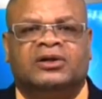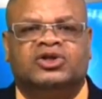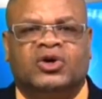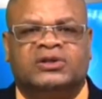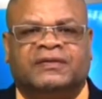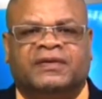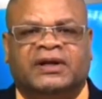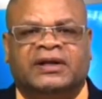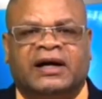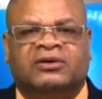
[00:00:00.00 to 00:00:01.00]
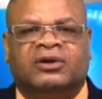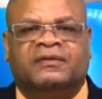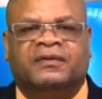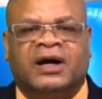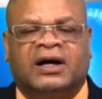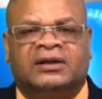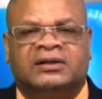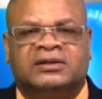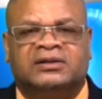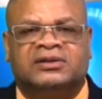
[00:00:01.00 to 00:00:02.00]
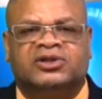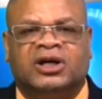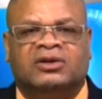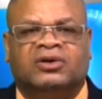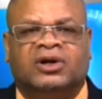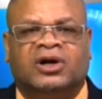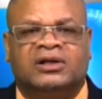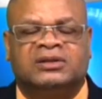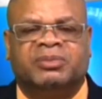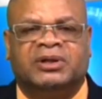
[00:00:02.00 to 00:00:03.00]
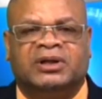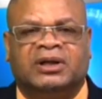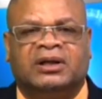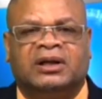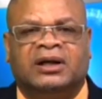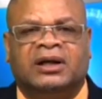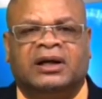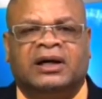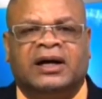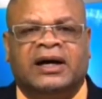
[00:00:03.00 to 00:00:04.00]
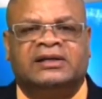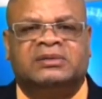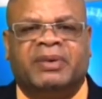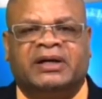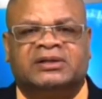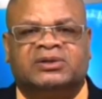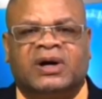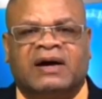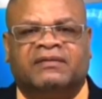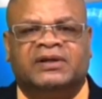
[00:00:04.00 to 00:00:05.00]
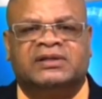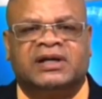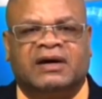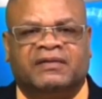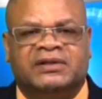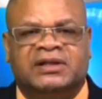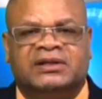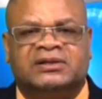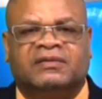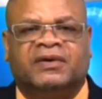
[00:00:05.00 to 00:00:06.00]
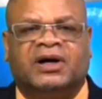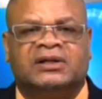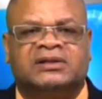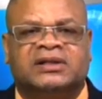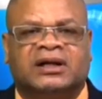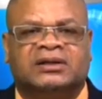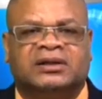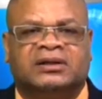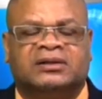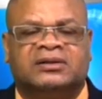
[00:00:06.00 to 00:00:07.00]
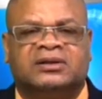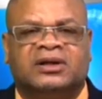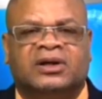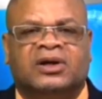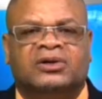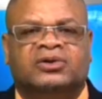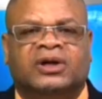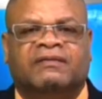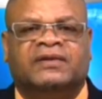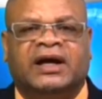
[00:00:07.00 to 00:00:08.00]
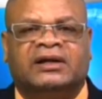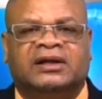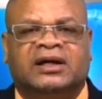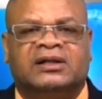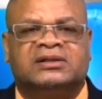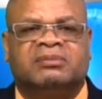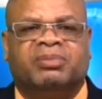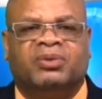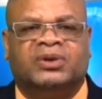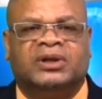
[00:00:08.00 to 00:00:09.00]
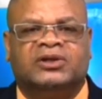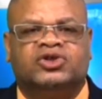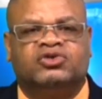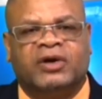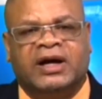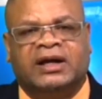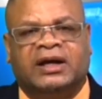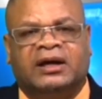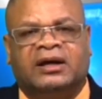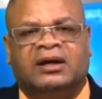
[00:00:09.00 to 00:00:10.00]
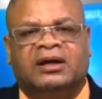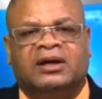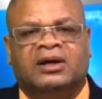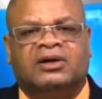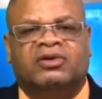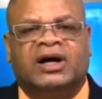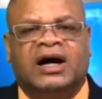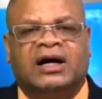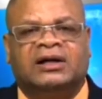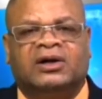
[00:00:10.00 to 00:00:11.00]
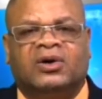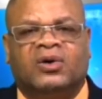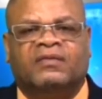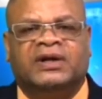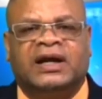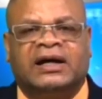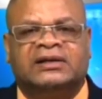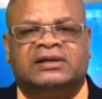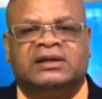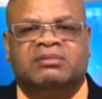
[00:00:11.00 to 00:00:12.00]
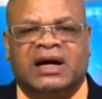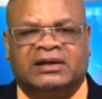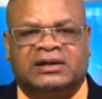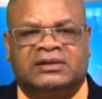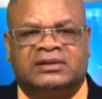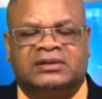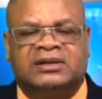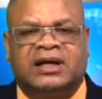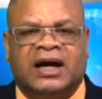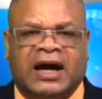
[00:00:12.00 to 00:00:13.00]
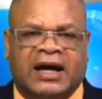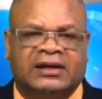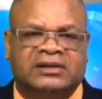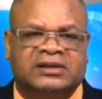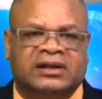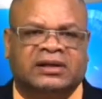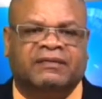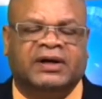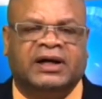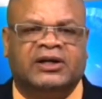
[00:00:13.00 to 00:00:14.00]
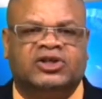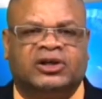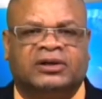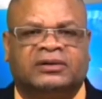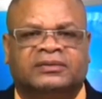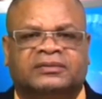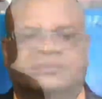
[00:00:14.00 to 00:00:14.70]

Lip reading: The Joseph Nathaniel France General Hospital expects to have the services of a consultant to give technical support and training regarding COVID-19 matters and certification.